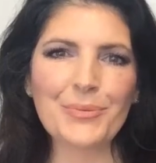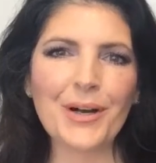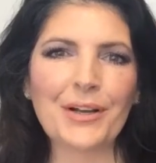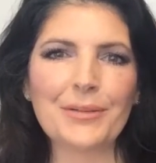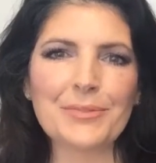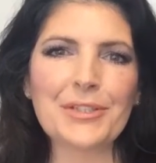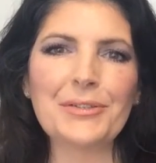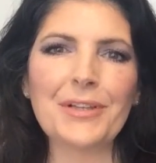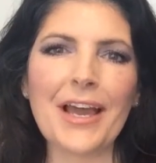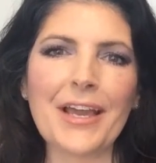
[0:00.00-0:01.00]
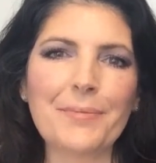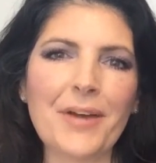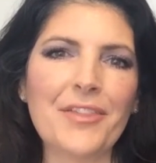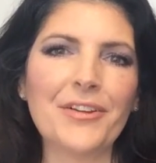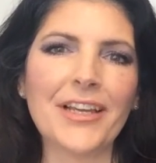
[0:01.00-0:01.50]
Welcome to Like
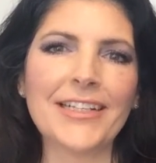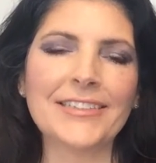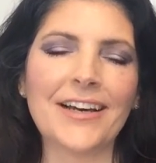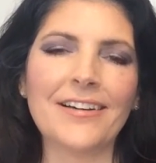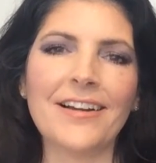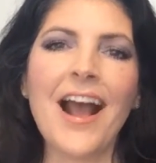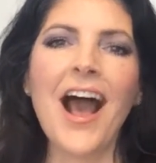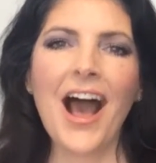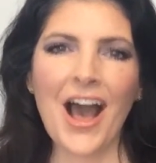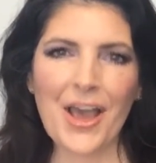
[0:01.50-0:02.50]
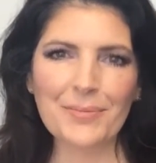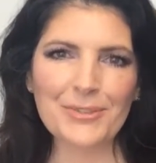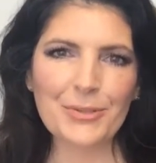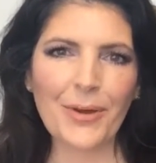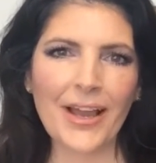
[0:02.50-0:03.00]
Mother Like Daughter.
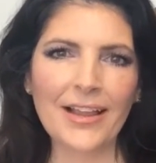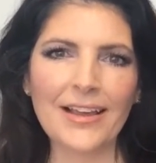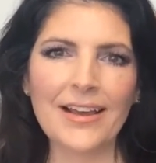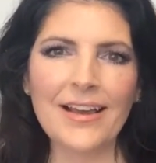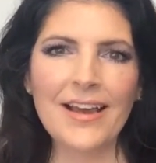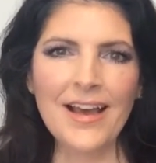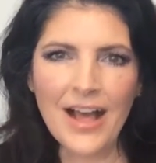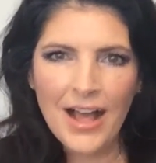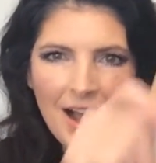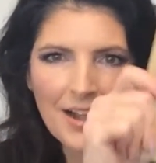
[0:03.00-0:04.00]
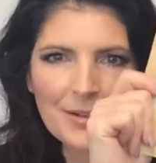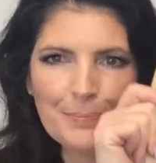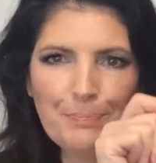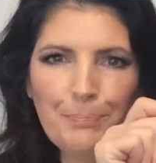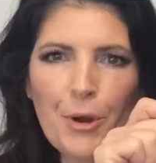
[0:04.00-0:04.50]
I'm Twyla.
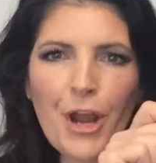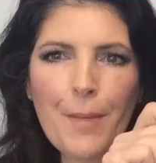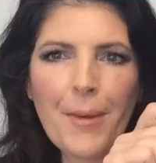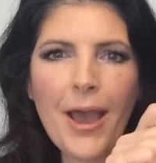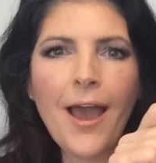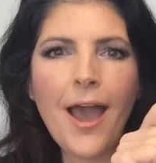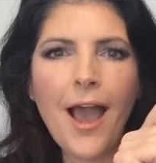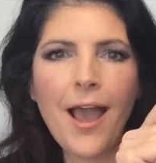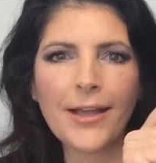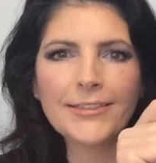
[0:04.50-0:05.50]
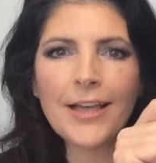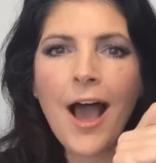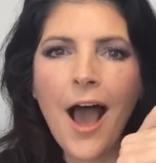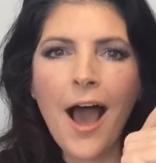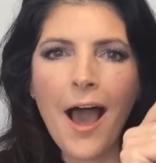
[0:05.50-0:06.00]
Bootay Bag
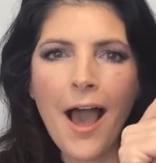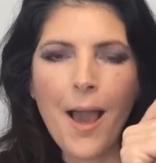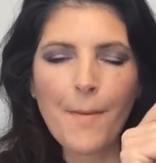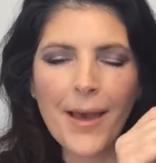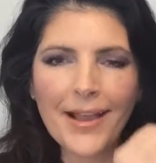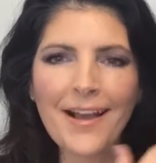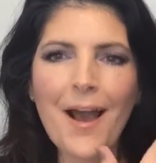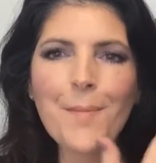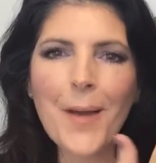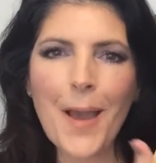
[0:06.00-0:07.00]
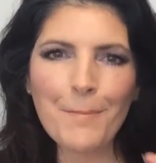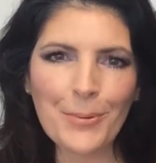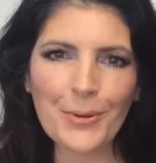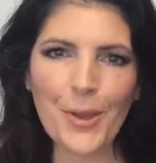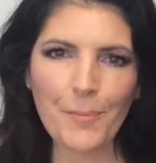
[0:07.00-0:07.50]
time. I got my
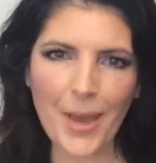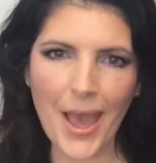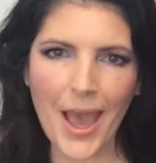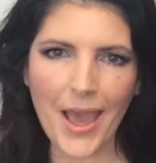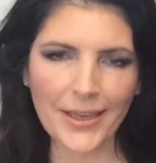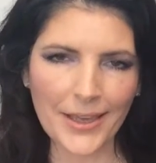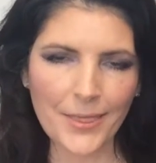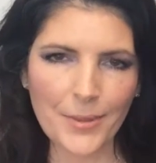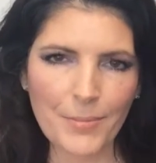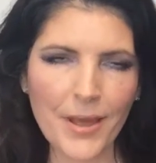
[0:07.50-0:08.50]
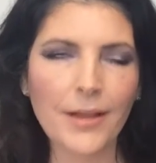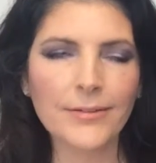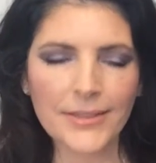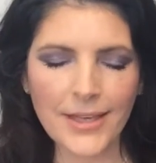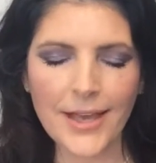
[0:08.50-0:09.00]
Bootay Bag in the
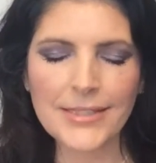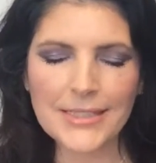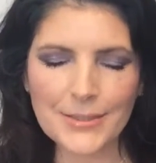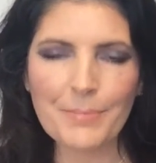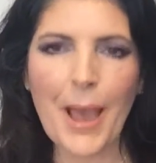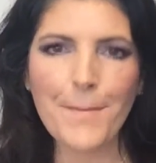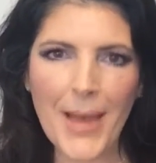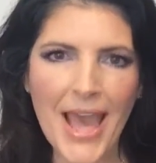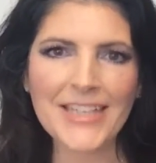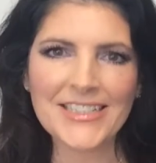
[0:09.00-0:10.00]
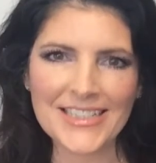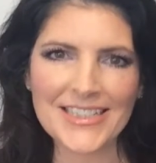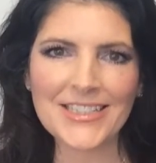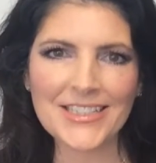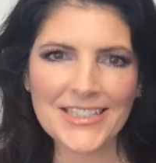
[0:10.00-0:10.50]
mail. Yes, my
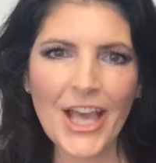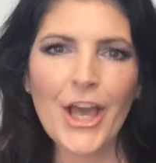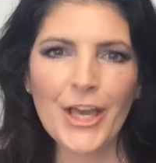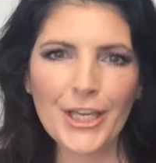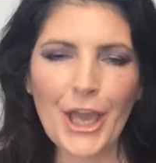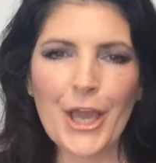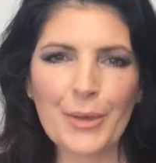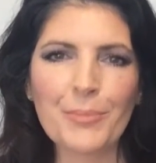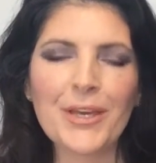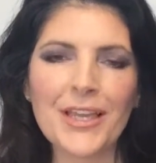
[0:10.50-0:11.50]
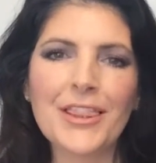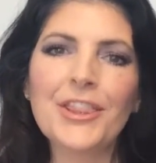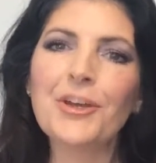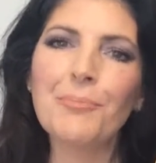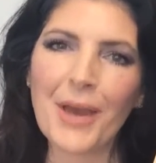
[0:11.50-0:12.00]
panties came
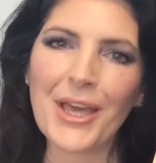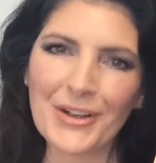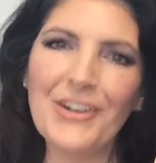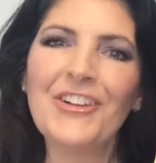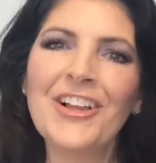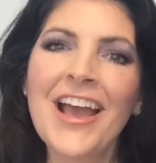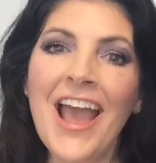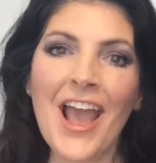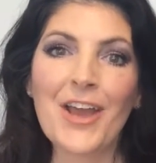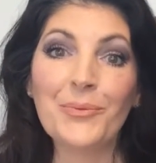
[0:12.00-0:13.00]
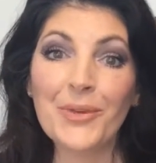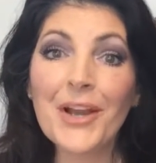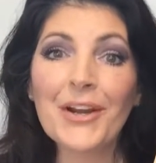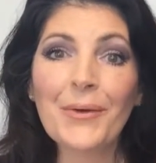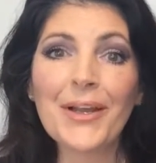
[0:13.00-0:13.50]
in the mail. And
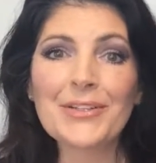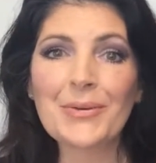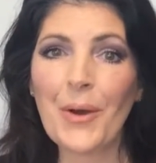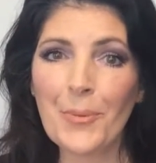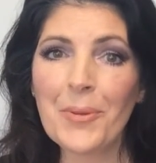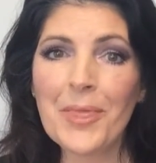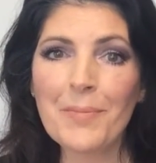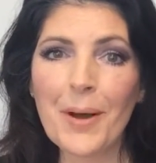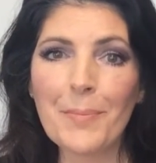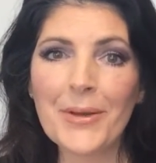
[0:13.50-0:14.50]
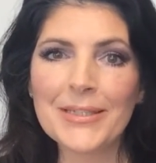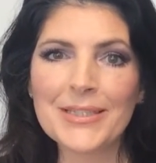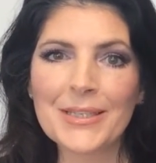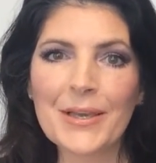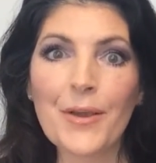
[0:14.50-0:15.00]
we are going to open them up and
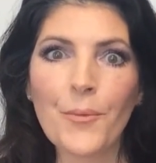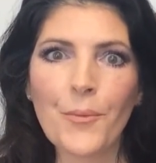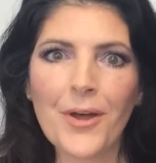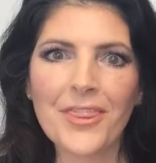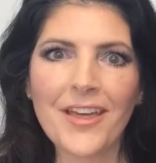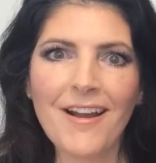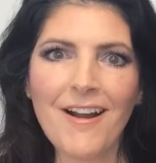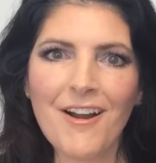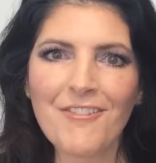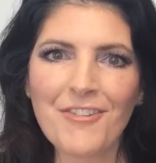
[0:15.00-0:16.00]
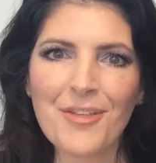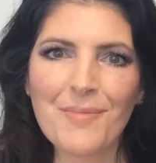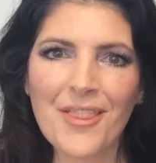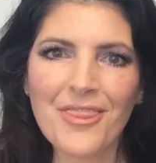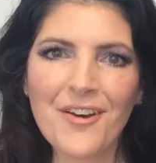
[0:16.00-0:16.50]
see what they are for the
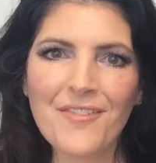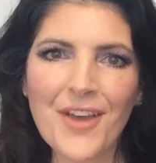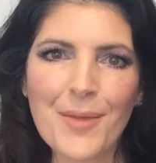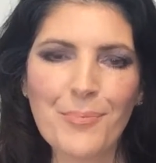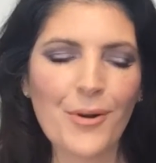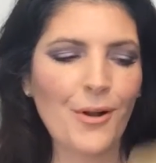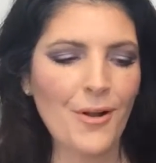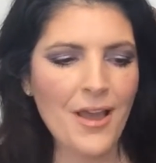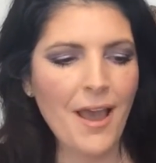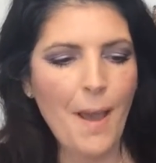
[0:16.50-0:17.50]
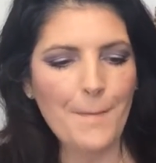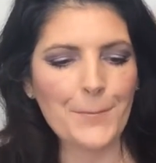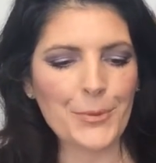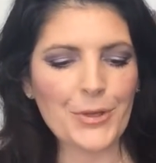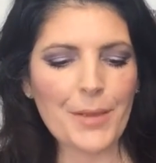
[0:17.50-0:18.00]
month of April.
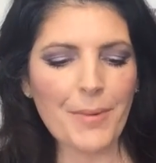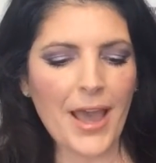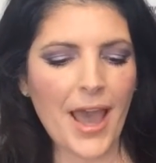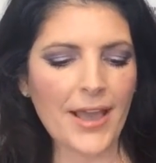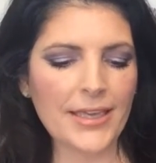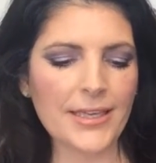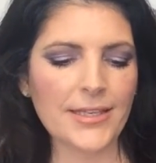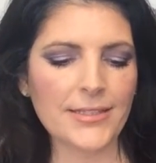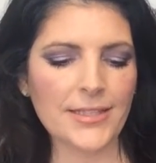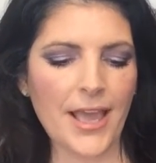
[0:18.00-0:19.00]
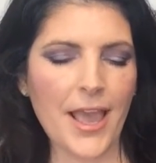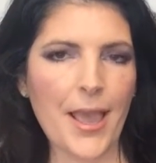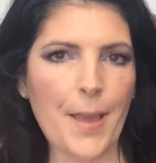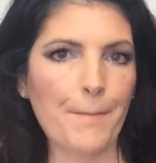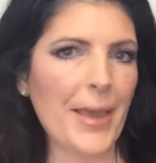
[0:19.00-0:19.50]
Bootay Bag is
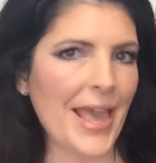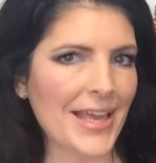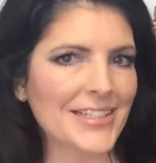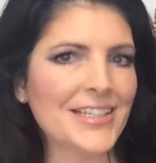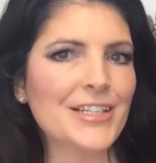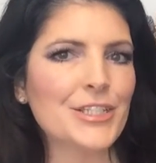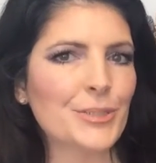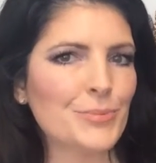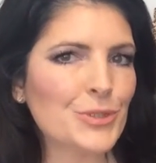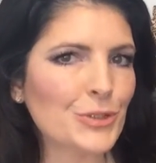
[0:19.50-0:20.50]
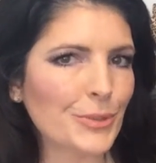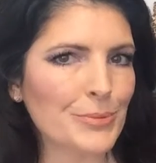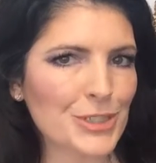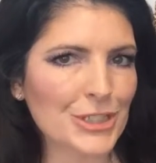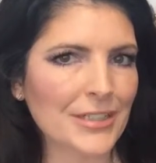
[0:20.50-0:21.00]
a panty
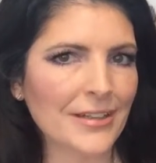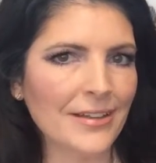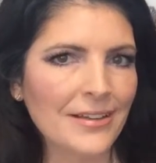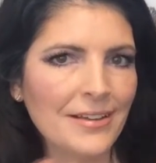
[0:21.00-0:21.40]
subscription